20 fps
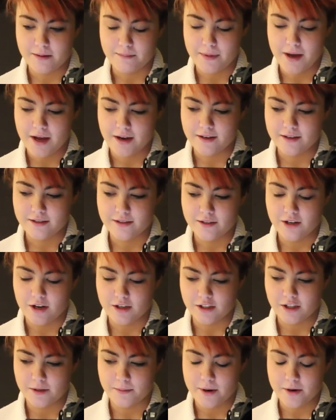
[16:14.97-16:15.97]
then Matt
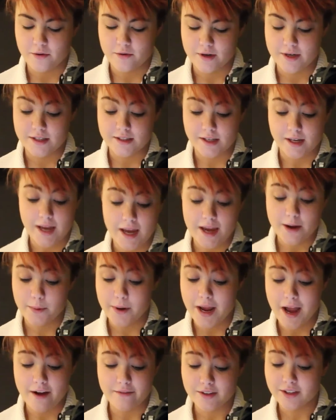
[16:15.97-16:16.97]
knocked on my door and he's like, hey,
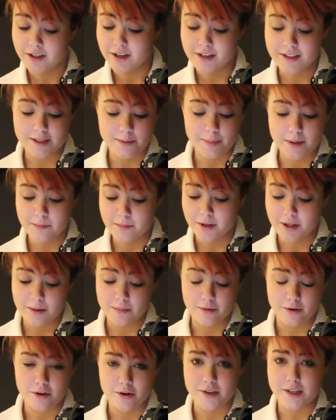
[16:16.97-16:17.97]
we haven't gone to Pinball
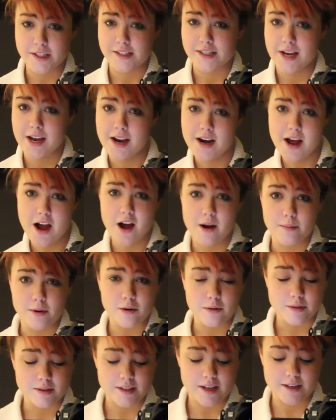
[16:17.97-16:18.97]
and Pierogies yet. I'm
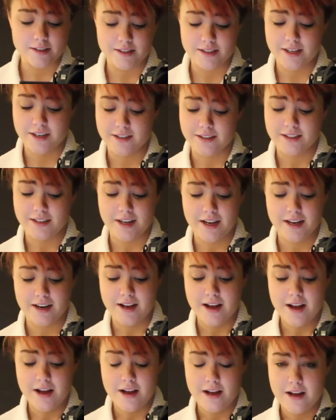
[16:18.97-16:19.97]
going downstairs to get
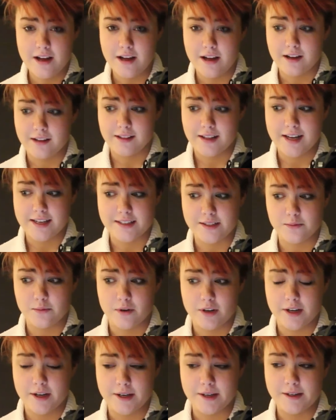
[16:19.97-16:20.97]
a glass of
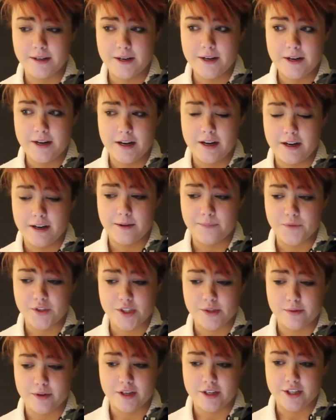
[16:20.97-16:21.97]
wine. Um,
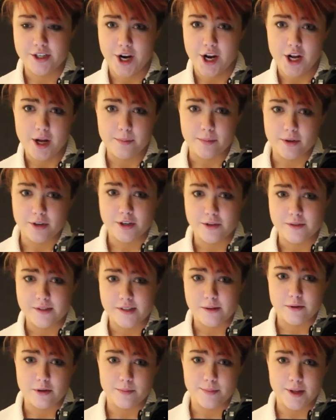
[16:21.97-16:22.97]
just wanted to check up on you and
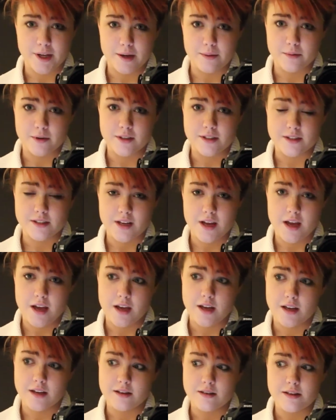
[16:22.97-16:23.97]
see what your plan was,
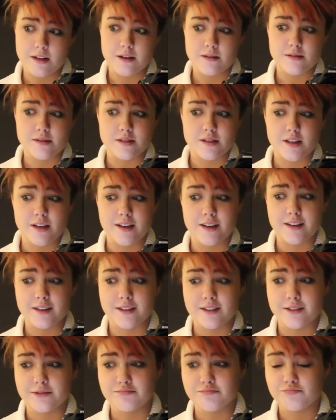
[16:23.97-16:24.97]
and I was like,
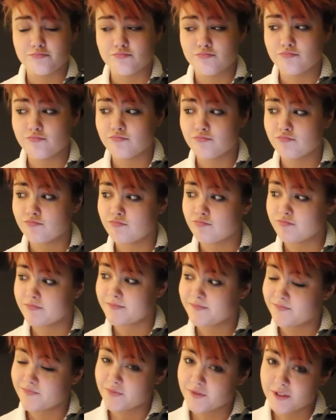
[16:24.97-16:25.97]

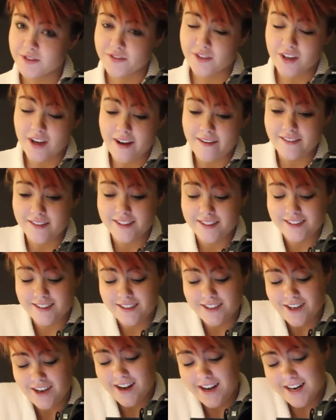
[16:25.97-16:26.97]
if you haven't
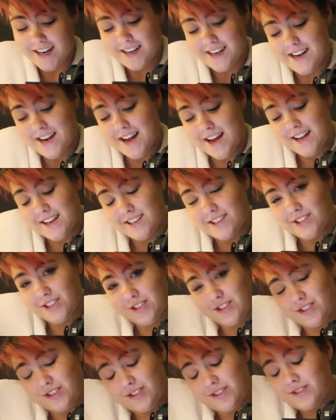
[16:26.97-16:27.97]
gone yet,
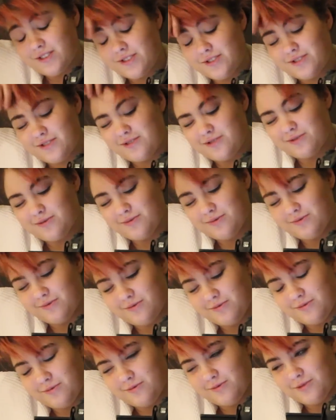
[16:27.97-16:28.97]

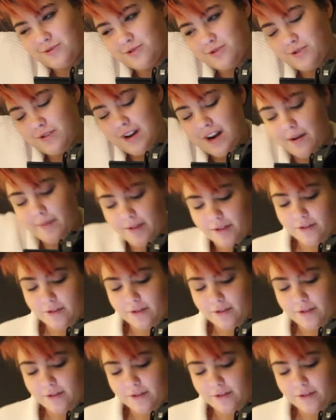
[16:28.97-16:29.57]
screw it, I'm